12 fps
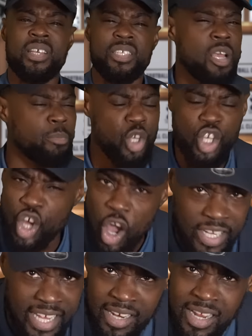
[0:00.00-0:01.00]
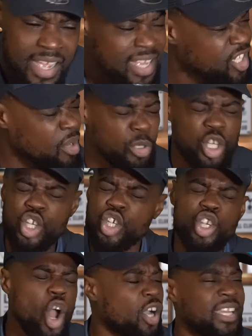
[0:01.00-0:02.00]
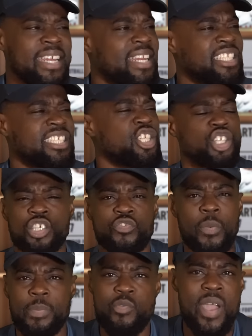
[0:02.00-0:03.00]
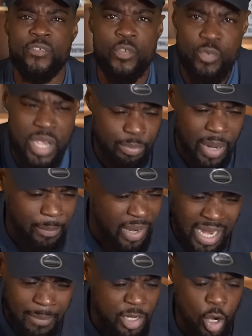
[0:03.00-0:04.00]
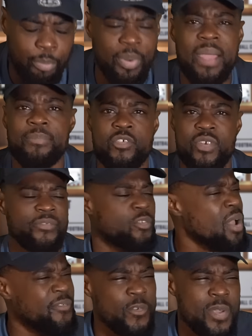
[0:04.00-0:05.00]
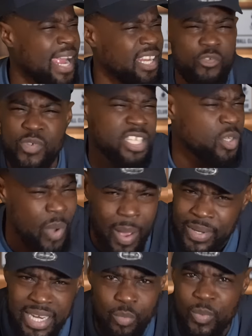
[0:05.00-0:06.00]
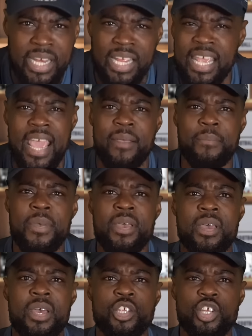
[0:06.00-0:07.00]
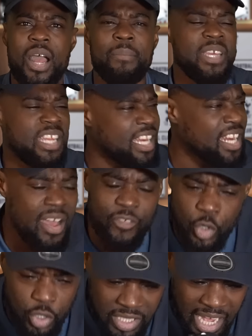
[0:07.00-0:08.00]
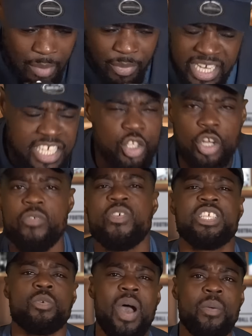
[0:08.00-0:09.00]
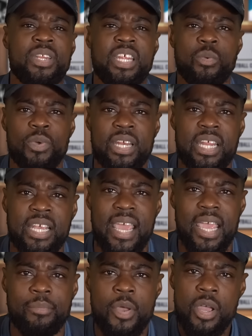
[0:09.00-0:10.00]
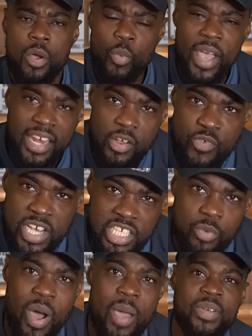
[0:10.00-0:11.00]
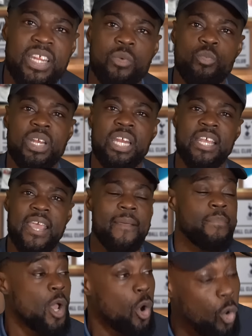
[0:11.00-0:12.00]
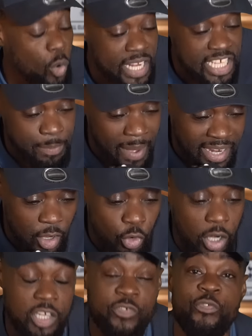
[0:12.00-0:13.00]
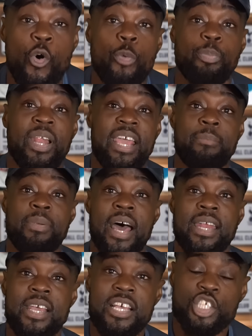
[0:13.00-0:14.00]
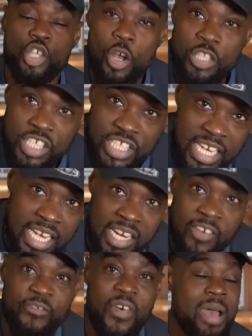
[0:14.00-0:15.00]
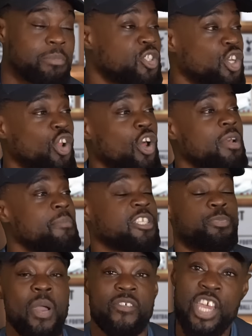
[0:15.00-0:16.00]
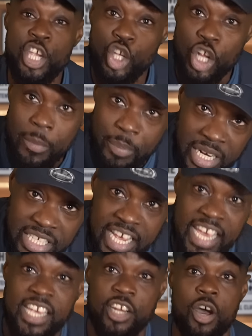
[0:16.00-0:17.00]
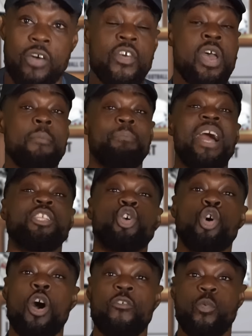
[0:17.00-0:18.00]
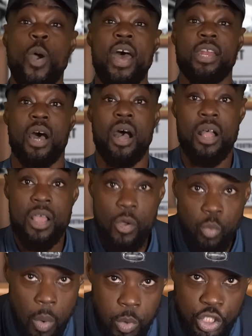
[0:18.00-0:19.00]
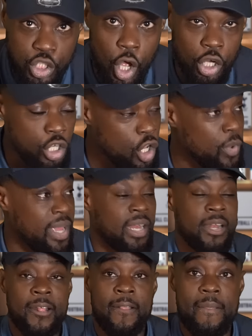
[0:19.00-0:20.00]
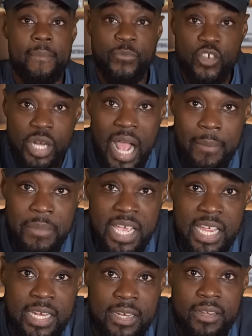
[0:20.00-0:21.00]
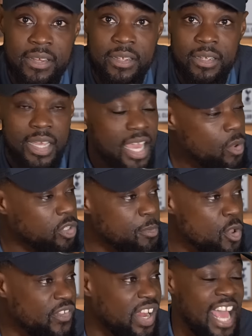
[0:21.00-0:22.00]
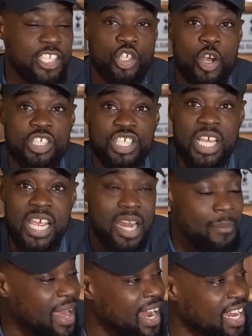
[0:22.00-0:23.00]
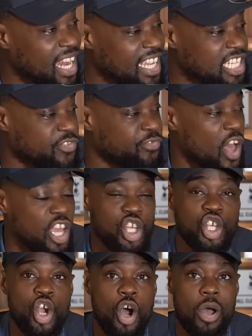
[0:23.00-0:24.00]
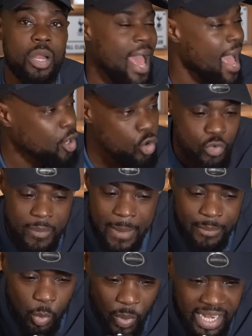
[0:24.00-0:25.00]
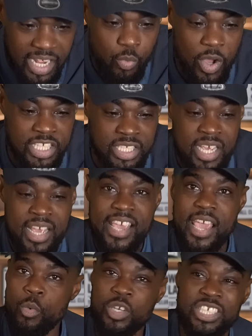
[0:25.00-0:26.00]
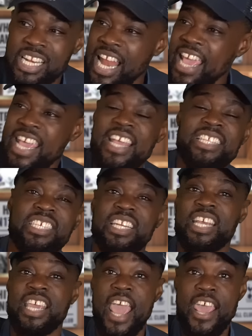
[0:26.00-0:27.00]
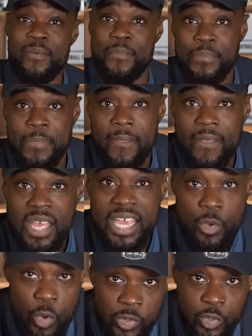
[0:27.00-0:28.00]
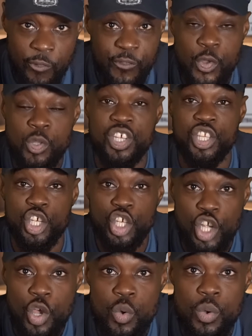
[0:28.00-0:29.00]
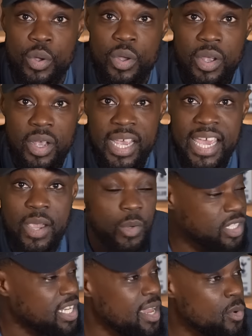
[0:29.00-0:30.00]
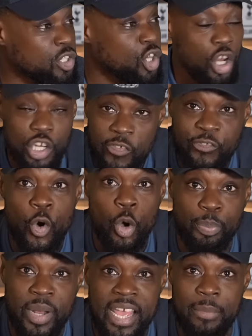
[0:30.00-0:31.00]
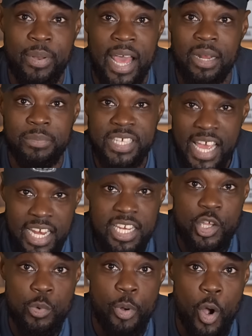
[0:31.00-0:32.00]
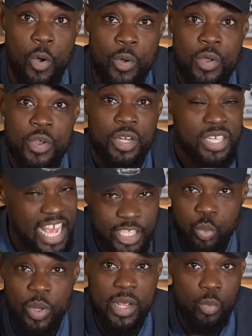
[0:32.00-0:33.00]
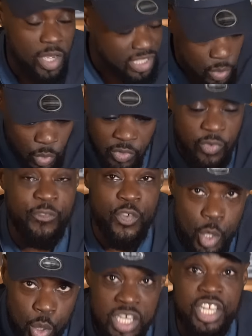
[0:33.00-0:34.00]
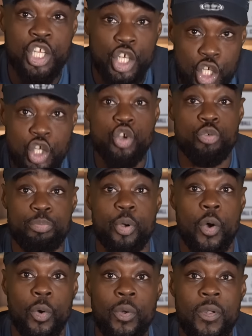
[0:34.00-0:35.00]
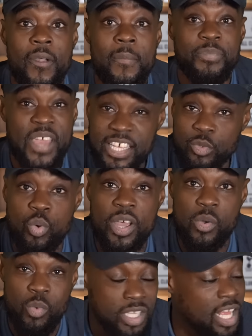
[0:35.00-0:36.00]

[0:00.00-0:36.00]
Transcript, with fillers: Some shocking, some shocking decisions from the referee, blah. But let me not blame the ref. The referee ain't the reason why we didn't win the game. Do you know what I mean? He didn't have a good game, but he's not the reason why we didn't win the game. We're the reason why we didn't win the game. All these men are on a foreplay, blood. Son Cena, fam. Synonymous, bruv. He should have been taken off. Man took off Werner. What was Son doing? Do you know what I mean? He was moving like Son Cena. Man had like his first shot. Like, I don't remember when it was. It was late into the game. He was refusing to shoot. He was he was on the foreplay, blood. I'm telling you, bro. That's what it was. He was refusing to shoot, bro. That's what it was.